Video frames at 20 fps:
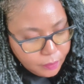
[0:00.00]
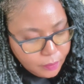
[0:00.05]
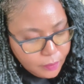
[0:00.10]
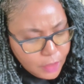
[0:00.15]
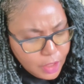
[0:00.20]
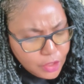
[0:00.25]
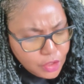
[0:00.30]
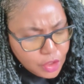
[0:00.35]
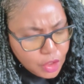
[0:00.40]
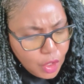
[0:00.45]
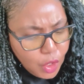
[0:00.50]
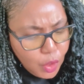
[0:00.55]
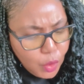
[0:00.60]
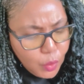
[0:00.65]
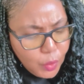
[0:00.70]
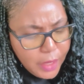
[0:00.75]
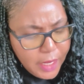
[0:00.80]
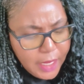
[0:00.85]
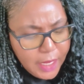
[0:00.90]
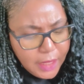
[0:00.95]
So
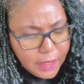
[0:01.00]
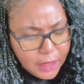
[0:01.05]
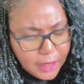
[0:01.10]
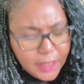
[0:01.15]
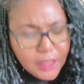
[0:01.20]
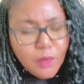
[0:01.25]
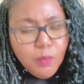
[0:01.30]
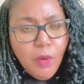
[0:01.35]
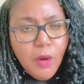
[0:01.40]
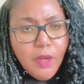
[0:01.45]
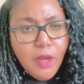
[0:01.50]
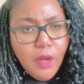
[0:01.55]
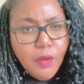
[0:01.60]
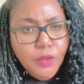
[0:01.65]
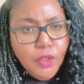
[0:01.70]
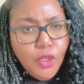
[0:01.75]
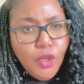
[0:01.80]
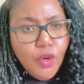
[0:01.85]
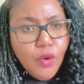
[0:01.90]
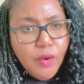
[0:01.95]
let's work on the
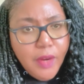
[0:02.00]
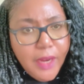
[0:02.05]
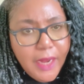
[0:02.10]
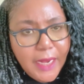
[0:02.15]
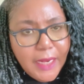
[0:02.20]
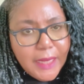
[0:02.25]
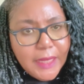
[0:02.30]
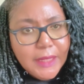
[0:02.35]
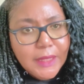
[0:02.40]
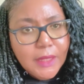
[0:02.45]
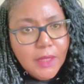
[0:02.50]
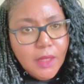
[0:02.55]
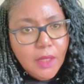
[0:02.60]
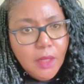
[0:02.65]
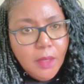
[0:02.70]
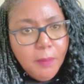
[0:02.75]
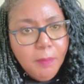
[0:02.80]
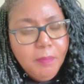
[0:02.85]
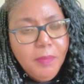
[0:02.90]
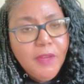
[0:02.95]
credit
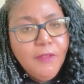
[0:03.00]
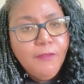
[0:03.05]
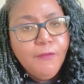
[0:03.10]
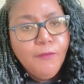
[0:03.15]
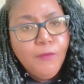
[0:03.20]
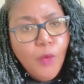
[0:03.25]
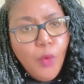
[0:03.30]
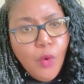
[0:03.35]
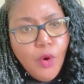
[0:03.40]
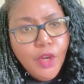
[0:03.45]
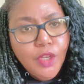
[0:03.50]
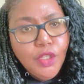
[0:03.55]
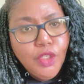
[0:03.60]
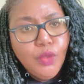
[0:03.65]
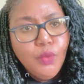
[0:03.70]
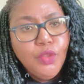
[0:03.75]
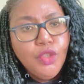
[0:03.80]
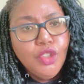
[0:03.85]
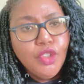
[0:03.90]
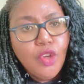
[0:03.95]
before you
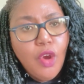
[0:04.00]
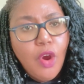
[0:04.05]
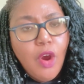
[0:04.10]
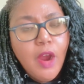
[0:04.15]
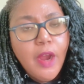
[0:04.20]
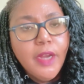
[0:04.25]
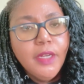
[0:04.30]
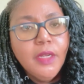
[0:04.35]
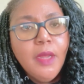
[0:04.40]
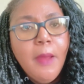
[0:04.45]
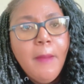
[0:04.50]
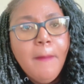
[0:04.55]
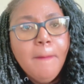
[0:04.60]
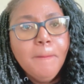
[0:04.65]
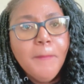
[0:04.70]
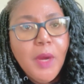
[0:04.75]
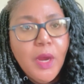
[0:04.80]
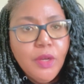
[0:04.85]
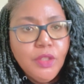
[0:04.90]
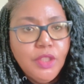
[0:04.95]
start
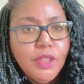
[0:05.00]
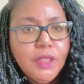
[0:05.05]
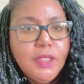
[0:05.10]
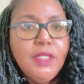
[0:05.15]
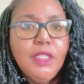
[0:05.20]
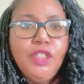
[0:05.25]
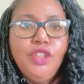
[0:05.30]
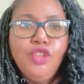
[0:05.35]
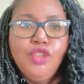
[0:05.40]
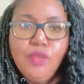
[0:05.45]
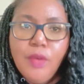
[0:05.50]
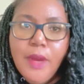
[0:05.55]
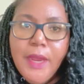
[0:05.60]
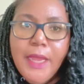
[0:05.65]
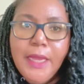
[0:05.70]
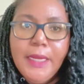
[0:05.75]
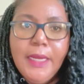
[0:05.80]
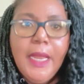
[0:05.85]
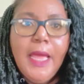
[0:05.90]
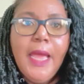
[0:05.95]
purchasing
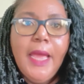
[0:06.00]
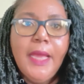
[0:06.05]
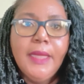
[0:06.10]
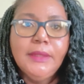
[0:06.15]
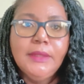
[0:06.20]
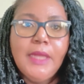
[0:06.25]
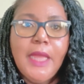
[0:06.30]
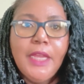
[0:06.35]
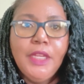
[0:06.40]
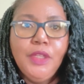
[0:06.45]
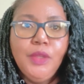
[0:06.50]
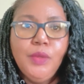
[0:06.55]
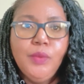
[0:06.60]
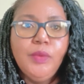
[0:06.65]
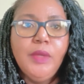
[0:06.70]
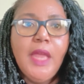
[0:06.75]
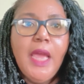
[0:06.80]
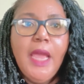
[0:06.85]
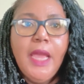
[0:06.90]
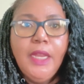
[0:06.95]
trade lines like
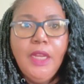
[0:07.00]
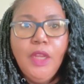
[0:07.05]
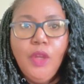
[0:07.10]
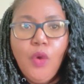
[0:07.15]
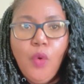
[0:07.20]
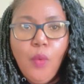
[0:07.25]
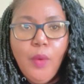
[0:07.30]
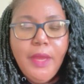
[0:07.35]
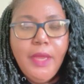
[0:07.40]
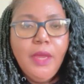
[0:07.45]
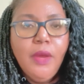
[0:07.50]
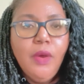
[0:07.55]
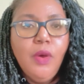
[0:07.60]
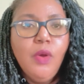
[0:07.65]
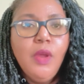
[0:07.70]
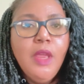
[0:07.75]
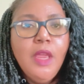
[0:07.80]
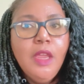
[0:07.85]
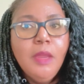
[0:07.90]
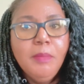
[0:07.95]
Uline and Quill
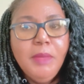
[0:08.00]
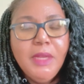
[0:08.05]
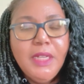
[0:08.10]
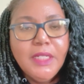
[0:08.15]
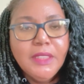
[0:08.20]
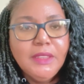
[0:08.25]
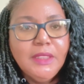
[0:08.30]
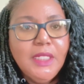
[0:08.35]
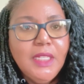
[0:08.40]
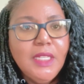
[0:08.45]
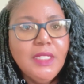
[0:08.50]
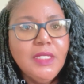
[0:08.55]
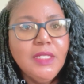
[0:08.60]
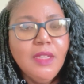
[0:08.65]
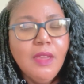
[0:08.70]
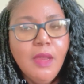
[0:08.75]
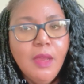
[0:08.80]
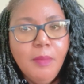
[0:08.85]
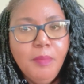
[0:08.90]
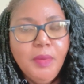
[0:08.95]
because these
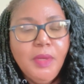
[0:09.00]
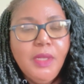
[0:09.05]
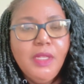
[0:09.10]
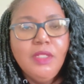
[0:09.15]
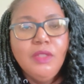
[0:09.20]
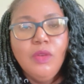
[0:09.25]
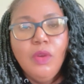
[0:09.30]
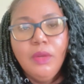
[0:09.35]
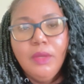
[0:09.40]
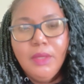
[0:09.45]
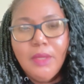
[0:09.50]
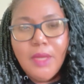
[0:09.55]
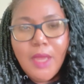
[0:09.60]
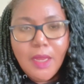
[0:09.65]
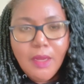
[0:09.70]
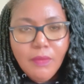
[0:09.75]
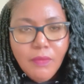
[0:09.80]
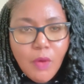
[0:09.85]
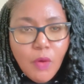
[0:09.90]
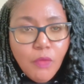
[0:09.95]
companies are kind
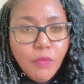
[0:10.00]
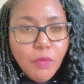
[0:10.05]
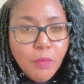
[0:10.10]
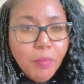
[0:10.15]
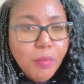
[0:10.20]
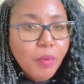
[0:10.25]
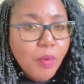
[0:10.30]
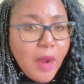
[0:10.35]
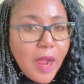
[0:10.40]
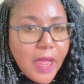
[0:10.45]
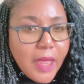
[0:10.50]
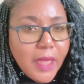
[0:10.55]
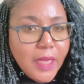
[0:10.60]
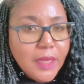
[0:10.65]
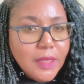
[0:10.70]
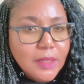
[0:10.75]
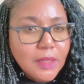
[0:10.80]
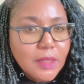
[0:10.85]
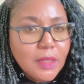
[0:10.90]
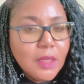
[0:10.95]
of
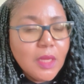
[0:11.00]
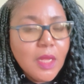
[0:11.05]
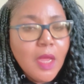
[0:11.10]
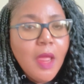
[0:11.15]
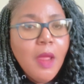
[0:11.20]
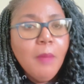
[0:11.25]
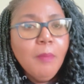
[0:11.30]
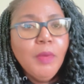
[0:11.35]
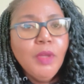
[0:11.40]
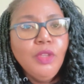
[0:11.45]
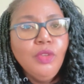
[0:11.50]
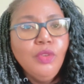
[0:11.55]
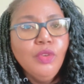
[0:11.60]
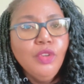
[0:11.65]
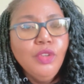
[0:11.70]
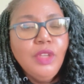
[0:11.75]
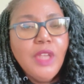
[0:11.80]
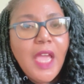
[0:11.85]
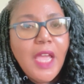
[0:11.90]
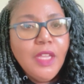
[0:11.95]
overpriced, but you're
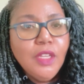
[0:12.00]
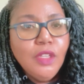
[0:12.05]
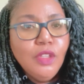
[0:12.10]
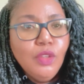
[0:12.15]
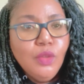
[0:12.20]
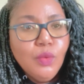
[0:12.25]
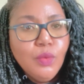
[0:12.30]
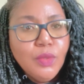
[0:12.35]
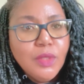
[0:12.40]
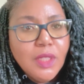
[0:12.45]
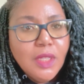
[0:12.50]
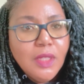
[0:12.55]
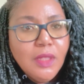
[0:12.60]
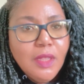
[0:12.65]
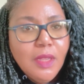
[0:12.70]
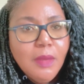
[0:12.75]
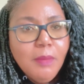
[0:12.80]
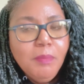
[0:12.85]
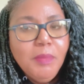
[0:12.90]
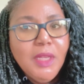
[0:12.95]
not using
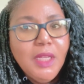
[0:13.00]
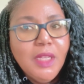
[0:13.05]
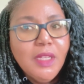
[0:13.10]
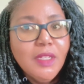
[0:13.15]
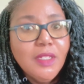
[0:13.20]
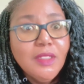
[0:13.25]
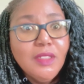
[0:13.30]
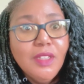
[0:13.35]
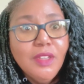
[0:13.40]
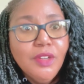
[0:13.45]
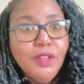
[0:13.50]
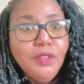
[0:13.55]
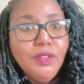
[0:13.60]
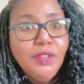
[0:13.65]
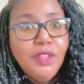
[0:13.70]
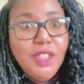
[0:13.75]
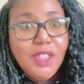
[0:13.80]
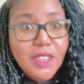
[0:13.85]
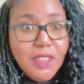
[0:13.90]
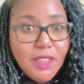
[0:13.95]
them because they're a
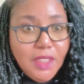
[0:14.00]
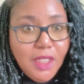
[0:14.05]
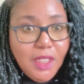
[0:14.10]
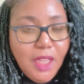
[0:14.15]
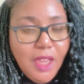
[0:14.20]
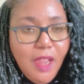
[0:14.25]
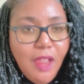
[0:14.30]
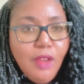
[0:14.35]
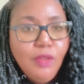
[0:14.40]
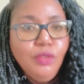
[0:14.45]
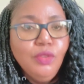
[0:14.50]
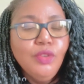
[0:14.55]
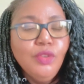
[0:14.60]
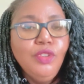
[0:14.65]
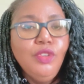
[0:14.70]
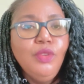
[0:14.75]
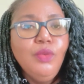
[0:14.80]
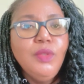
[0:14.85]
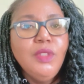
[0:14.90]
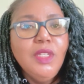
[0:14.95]
discount. You're
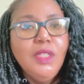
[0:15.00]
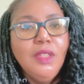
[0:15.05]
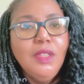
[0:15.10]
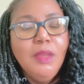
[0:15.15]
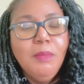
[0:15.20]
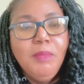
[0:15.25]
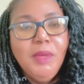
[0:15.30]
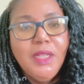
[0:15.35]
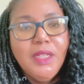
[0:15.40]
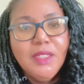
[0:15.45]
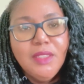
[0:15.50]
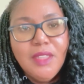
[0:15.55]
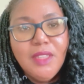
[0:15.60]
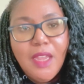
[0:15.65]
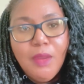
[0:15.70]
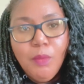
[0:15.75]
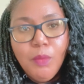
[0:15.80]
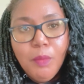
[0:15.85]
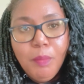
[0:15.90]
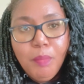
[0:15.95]
using them because they
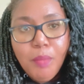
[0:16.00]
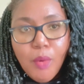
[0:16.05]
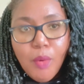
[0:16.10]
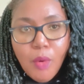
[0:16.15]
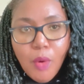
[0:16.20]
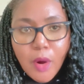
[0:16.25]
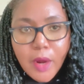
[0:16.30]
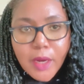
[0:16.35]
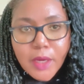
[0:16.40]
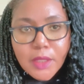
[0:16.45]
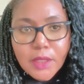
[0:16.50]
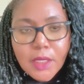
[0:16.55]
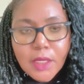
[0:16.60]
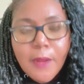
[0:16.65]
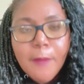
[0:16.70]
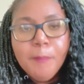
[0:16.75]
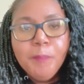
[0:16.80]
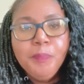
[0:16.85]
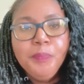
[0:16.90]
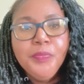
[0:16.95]
report
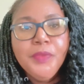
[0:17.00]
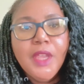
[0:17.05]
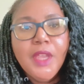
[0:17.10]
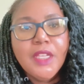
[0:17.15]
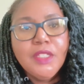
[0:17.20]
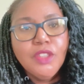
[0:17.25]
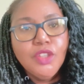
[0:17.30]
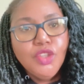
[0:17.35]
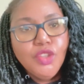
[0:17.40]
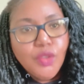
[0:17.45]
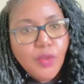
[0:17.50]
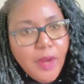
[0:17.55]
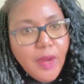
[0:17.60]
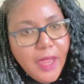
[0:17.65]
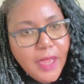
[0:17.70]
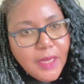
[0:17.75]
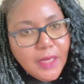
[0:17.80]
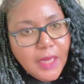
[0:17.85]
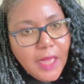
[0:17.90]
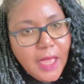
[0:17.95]
as a
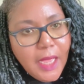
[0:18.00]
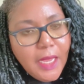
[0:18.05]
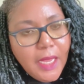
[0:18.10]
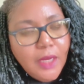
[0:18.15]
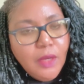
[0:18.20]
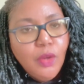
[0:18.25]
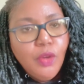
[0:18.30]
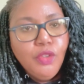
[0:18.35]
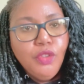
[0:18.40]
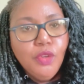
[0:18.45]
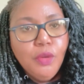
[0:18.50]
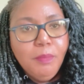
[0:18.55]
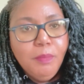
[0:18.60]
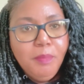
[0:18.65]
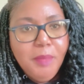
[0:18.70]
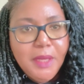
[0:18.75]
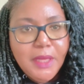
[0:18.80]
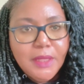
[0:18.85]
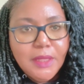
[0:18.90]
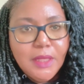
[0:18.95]
trade line on your
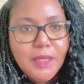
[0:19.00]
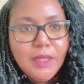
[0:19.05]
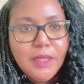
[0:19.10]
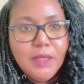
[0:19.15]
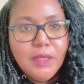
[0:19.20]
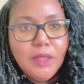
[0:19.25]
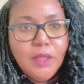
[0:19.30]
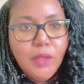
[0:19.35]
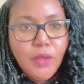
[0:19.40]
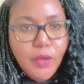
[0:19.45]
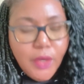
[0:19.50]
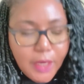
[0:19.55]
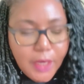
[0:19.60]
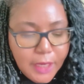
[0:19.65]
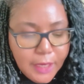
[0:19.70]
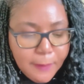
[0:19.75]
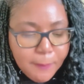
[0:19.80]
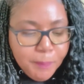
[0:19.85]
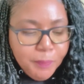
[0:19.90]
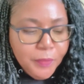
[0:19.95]
business
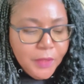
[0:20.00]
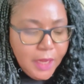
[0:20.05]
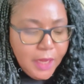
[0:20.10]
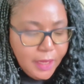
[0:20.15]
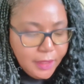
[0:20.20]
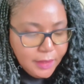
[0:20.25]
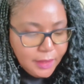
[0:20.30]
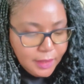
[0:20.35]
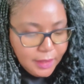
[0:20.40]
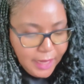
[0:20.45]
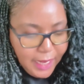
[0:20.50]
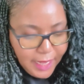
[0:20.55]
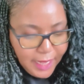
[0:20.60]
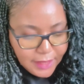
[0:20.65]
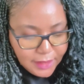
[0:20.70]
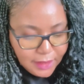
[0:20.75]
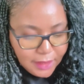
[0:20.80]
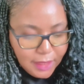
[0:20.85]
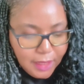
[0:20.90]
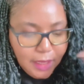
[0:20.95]
credit. The
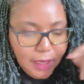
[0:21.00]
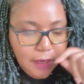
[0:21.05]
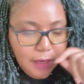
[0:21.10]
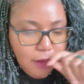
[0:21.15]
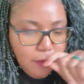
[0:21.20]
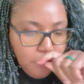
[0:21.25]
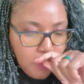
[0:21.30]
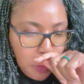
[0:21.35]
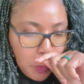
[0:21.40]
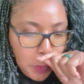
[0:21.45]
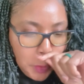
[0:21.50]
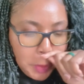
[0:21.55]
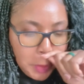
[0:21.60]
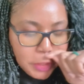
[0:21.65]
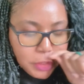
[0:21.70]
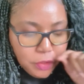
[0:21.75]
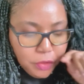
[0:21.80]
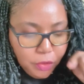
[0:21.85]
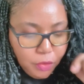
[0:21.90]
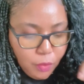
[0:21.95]
last thing, of course,
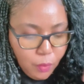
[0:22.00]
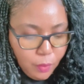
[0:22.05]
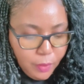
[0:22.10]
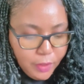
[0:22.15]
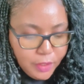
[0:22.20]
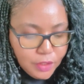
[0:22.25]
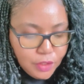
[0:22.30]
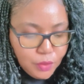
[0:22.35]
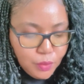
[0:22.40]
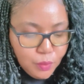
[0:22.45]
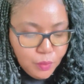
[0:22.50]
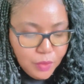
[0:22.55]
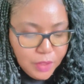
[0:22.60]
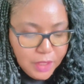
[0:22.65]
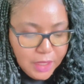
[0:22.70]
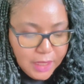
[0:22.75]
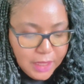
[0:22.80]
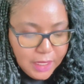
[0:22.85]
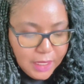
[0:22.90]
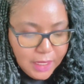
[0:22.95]
you're going to
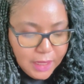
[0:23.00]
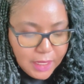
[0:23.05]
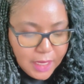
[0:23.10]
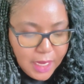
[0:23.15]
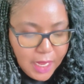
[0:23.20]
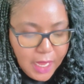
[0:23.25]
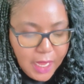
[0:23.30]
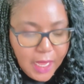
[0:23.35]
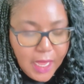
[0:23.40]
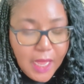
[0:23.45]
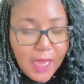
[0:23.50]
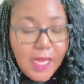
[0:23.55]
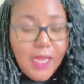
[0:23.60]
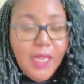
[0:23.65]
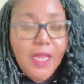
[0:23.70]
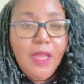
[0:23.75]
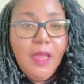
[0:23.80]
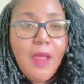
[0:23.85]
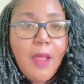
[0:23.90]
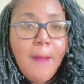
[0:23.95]
need
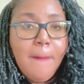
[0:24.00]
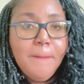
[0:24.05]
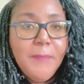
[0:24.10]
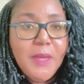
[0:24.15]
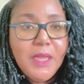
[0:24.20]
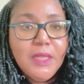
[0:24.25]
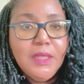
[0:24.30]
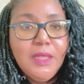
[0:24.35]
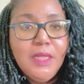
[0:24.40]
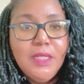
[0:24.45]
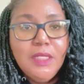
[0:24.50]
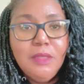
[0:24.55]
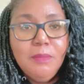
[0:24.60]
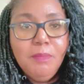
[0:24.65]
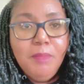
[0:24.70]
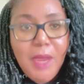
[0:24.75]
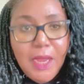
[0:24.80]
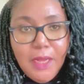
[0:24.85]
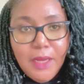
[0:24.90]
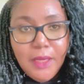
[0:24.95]
a, a business
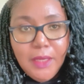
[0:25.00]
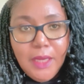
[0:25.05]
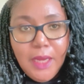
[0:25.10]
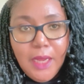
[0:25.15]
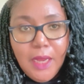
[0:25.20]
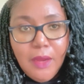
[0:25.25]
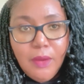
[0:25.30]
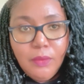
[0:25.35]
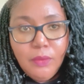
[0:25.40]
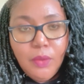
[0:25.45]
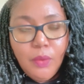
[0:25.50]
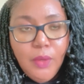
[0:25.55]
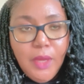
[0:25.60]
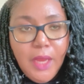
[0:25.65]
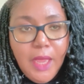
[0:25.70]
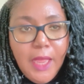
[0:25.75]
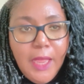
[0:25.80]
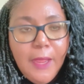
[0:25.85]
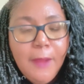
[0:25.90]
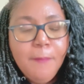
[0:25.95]
bank account,
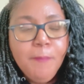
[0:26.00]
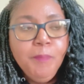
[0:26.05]
okay?